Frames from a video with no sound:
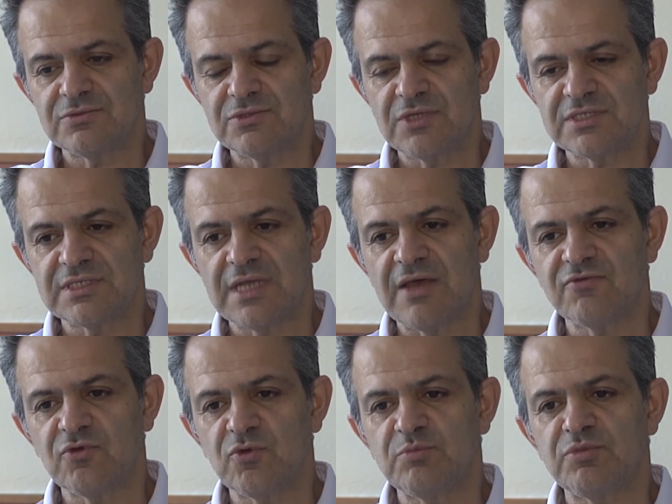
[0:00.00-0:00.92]
doesn't
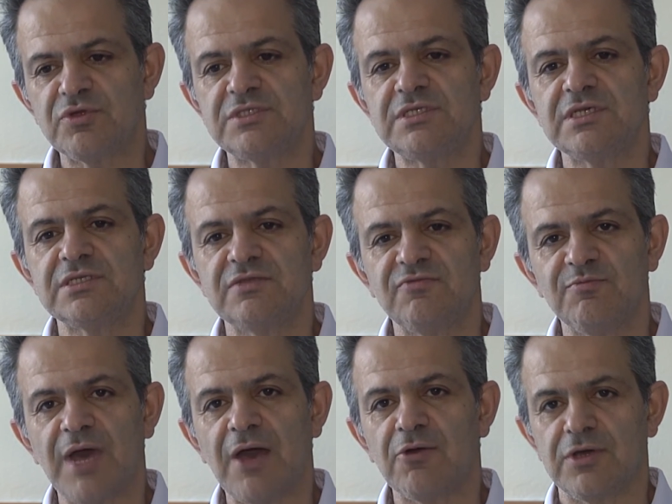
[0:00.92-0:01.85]
have good
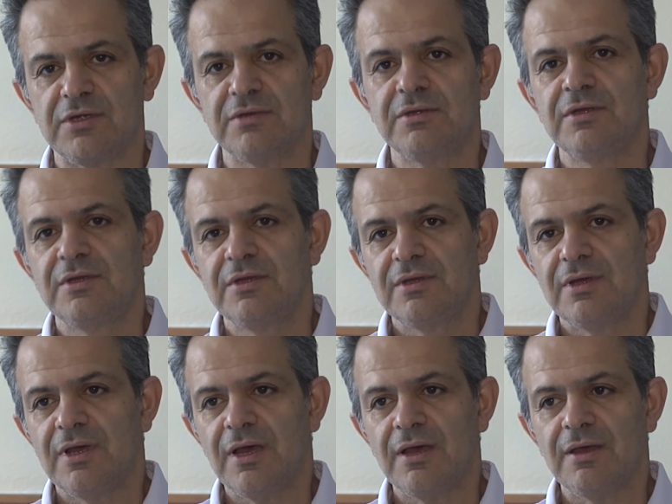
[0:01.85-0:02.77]
predictive power.
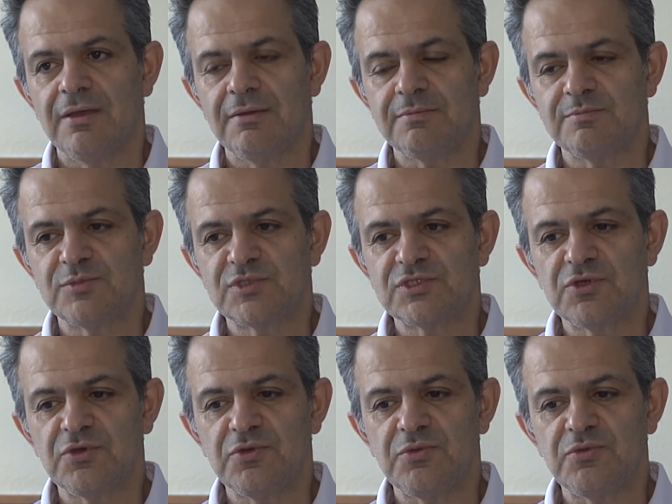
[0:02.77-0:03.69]

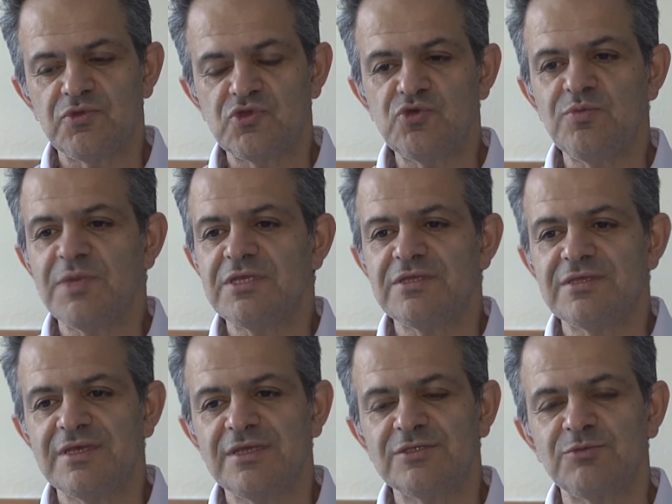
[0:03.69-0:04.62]
So too many
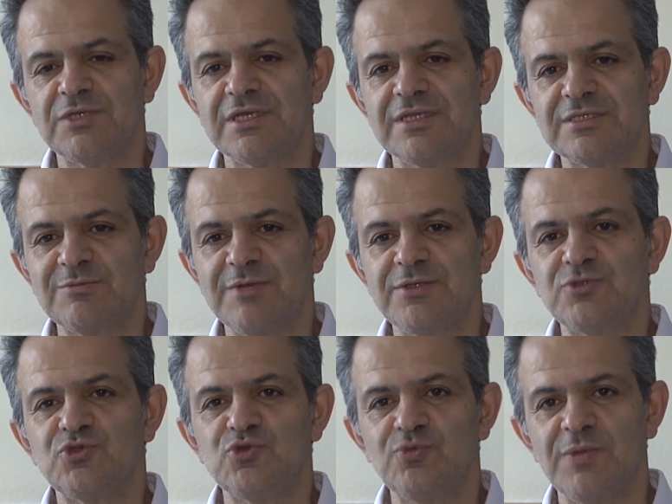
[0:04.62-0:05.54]
things, we can
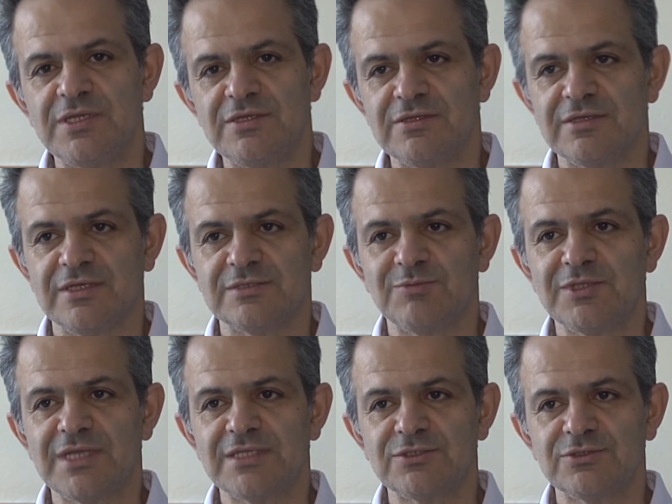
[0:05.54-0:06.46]
explain too many things,
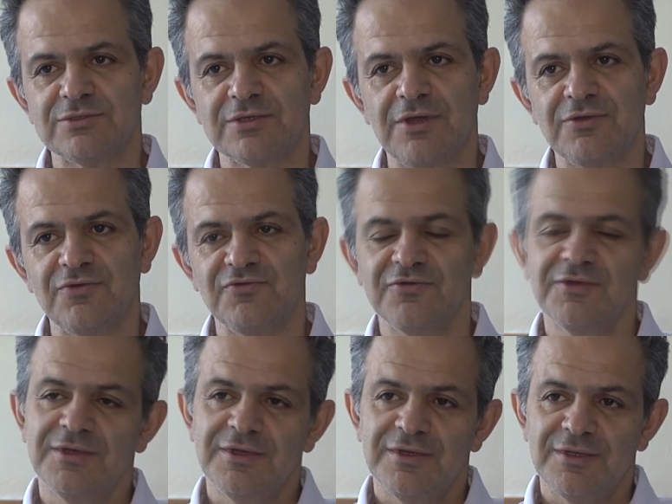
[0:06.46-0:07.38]
but that's kind of,
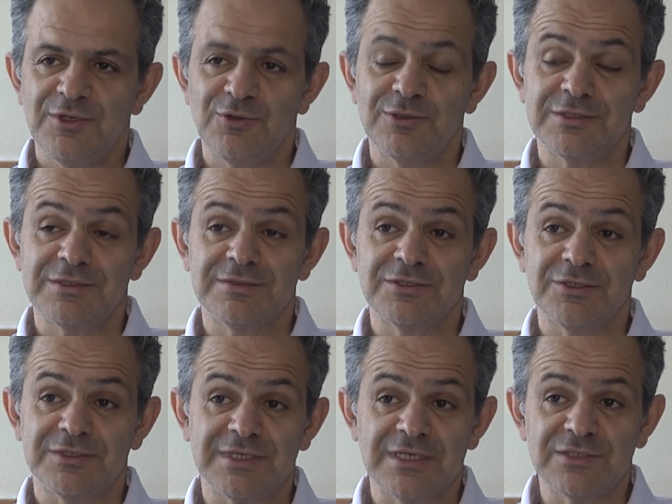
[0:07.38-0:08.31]
you know, it's a
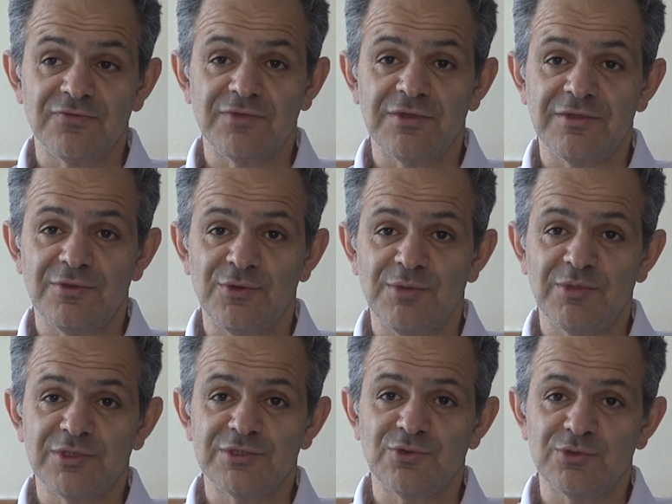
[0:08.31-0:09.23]
success of the theory,
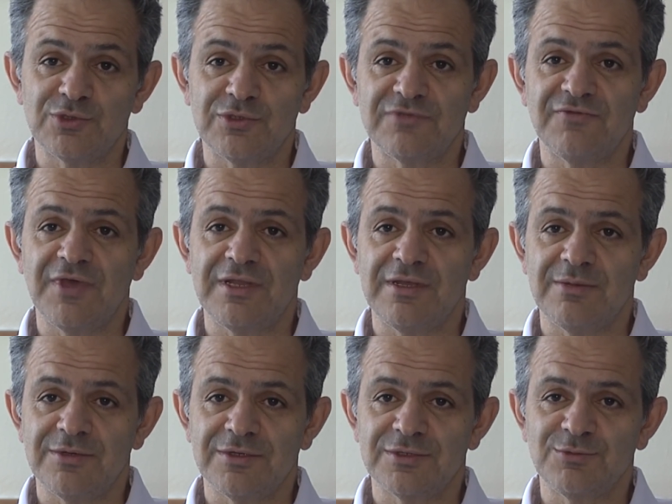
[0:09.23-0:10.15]
but it's also its failure
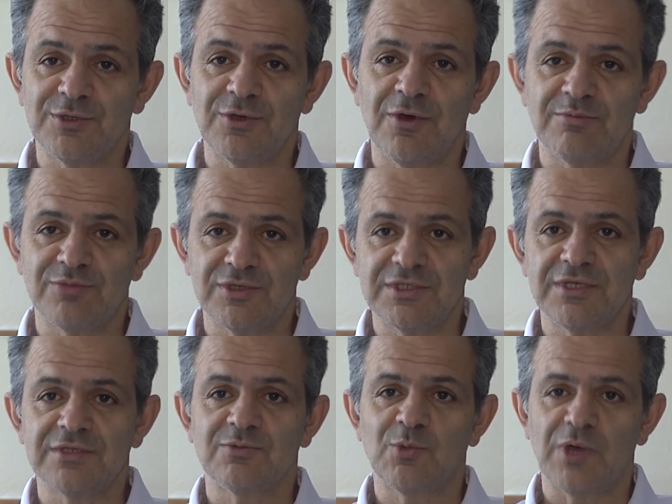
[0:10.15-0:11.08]
because we can't
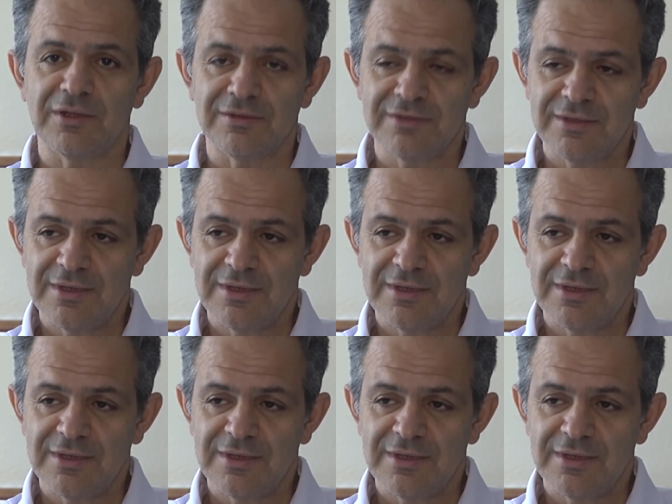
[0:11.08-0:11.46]
predict well.